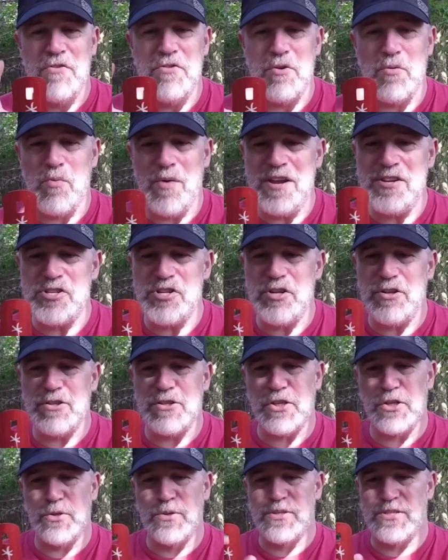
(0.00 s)
the original
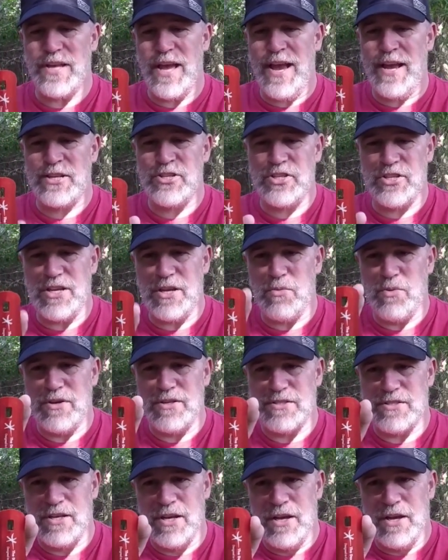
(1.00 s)
Deuce actually
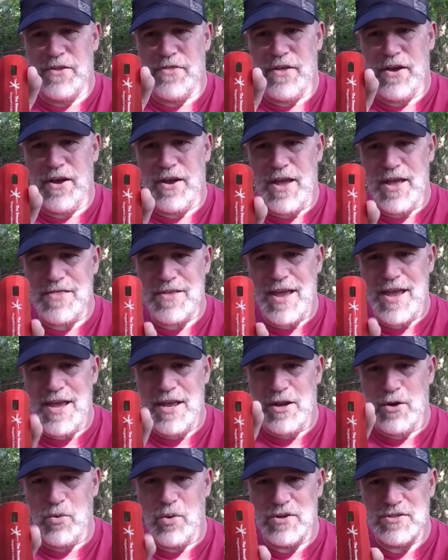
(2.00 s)
was, the
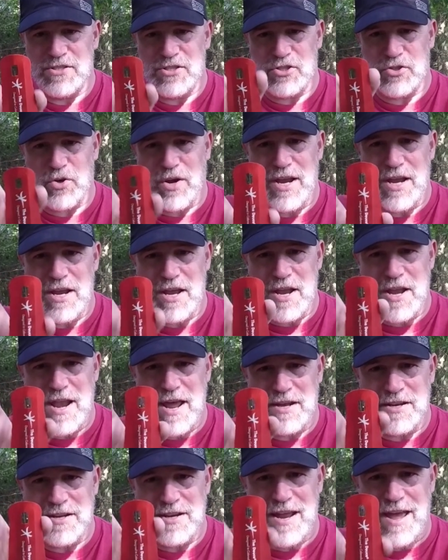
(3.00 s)
handle was straight and
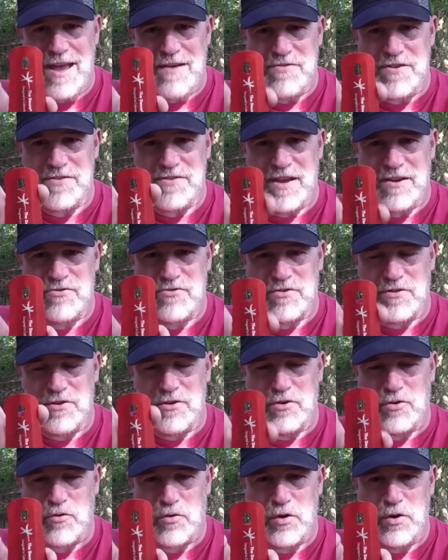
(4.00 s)
that didn't have these extra
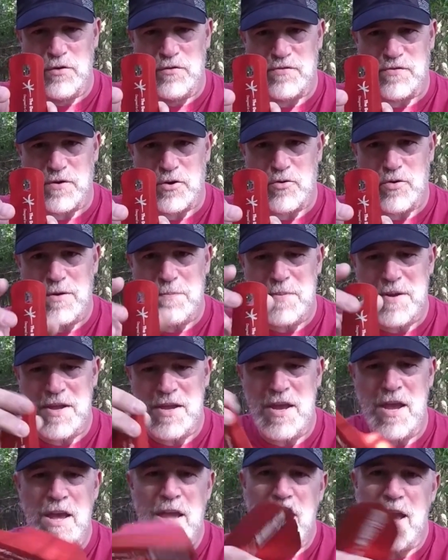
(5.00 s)
little grooves for
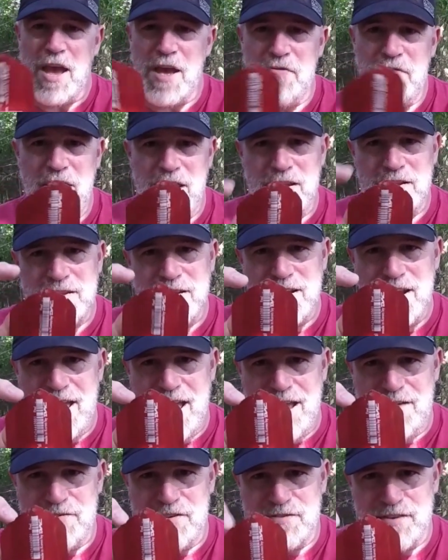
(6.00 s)
gripping. And then it didn't
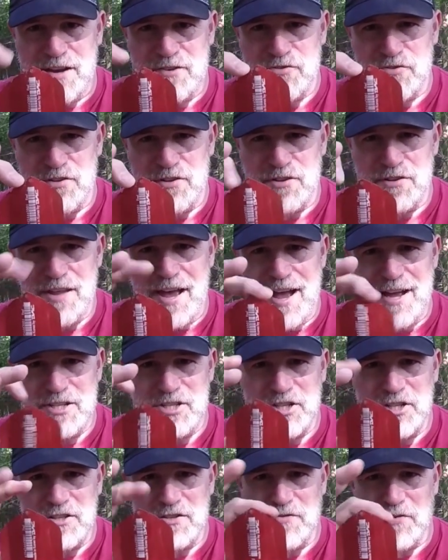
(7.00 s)
have these extra little
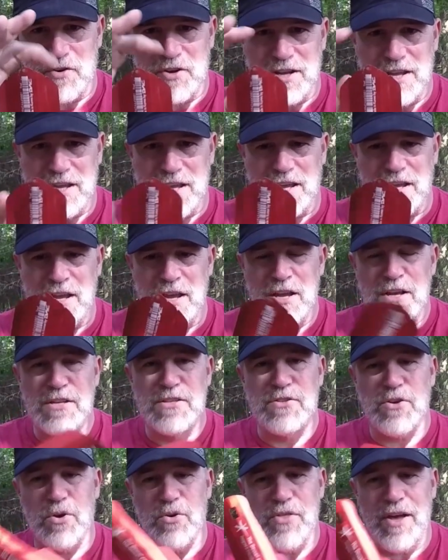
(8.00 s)
notches for digging.
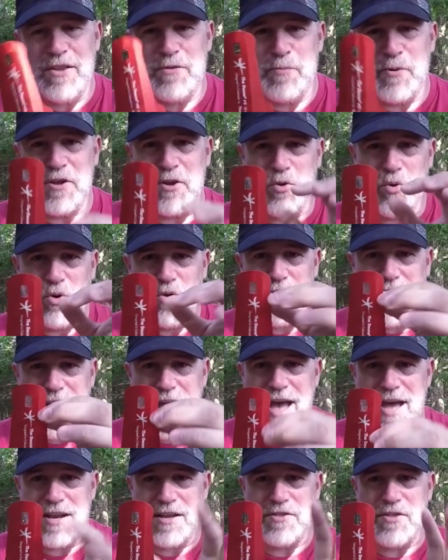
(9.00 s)
So that's pretty cool. They
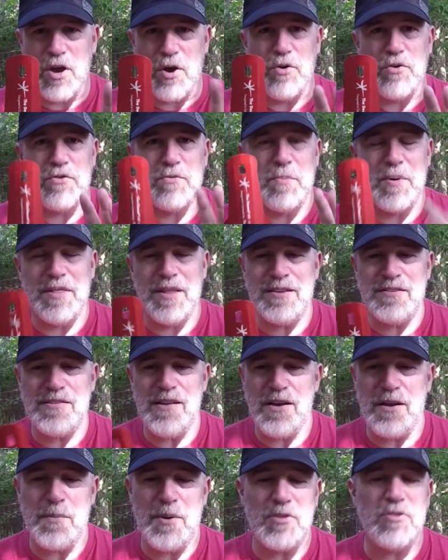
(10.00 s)
added those. But let's
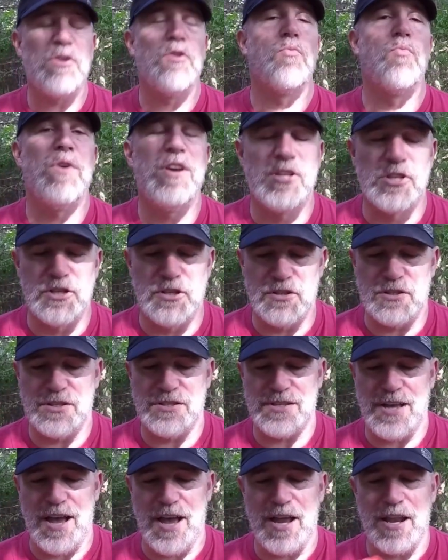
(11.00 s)
talk about the original
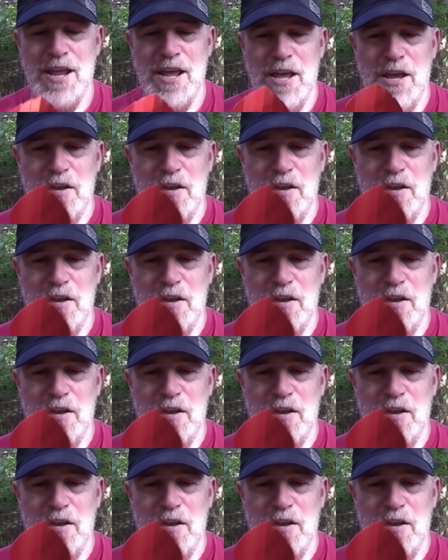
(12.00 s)
design.